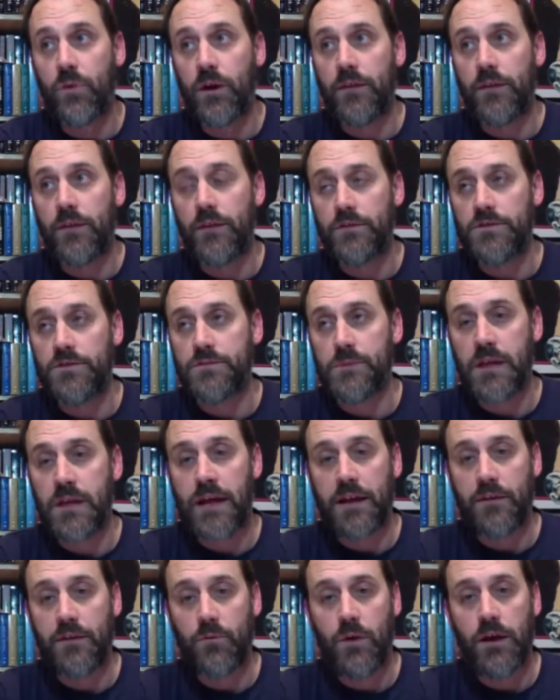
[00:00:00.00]
they used
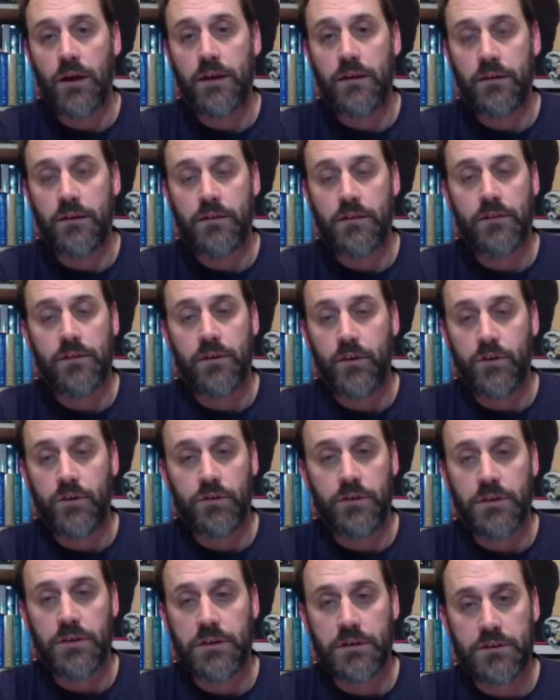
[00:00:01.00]
black and white in the
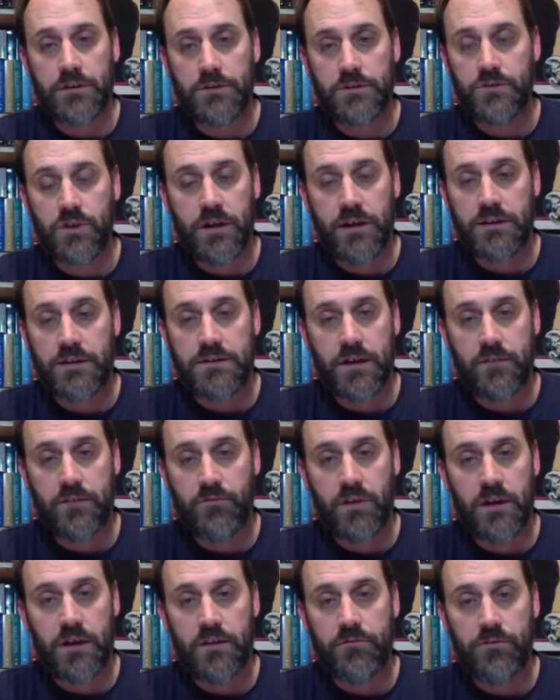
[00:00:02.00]
early trades I
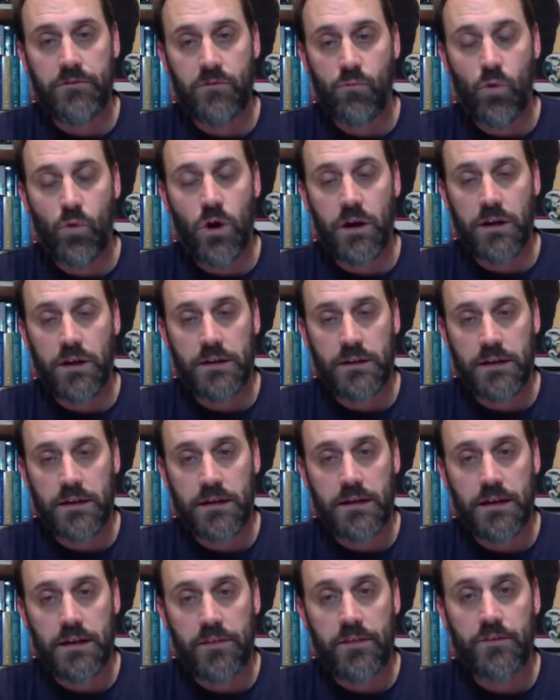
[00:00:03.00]
read of Walking
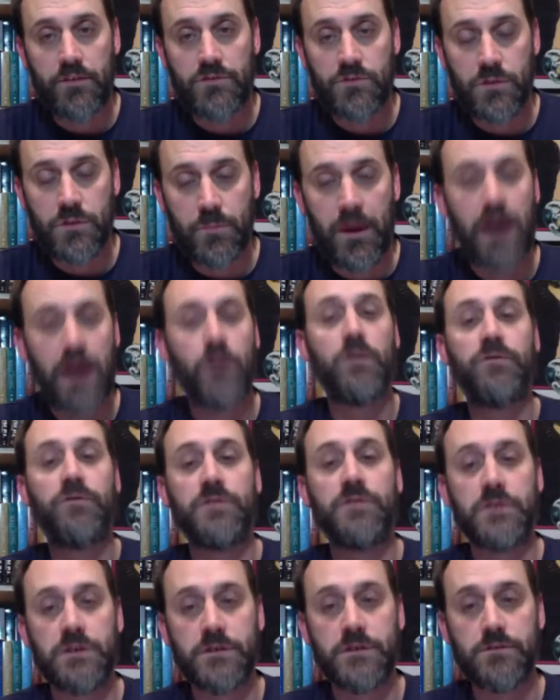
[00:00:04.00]
Dead. I thought it was really
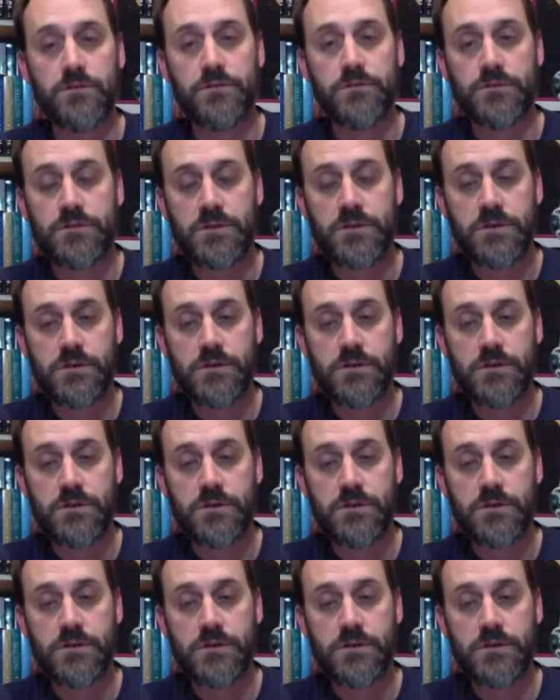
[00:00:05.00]
powerfully used.